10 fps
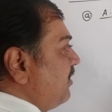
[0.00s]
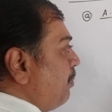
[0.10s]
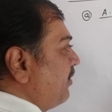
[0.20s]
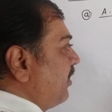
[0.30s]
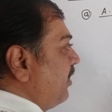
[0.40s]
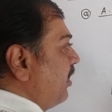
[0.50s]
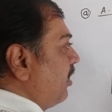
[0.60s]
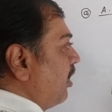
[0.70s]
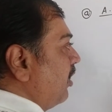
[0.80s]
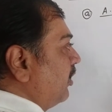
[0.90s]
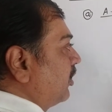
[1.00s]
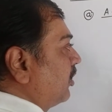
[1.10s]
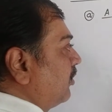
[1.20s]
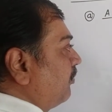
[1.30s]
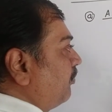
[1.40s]
represented current.
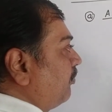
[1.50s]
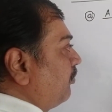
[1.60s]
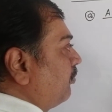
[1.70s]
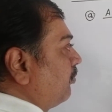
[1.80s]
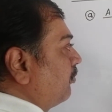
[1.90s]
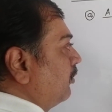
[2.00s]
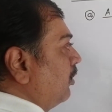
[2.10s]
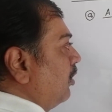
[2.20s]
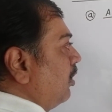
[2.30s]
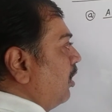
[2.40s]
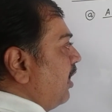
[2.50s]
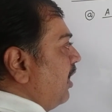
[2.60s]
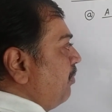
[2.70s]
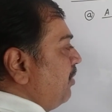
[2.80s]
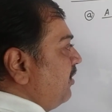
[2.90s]

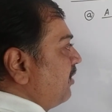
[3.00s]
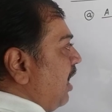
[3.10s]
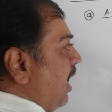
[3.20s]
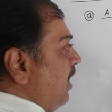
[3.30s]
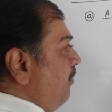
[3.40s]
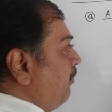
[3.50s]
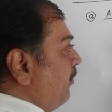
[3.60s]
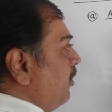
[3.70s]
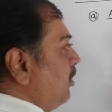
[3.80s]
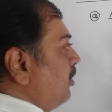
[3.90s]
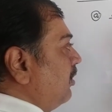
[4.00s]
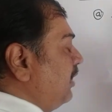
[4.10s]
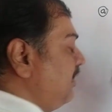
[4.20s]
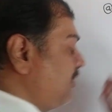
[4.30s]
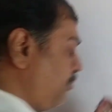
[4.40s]
Current means I.
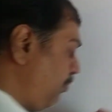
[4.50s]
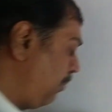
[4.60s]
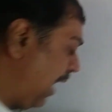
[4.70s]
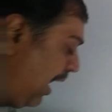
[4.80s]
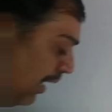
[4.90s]
This black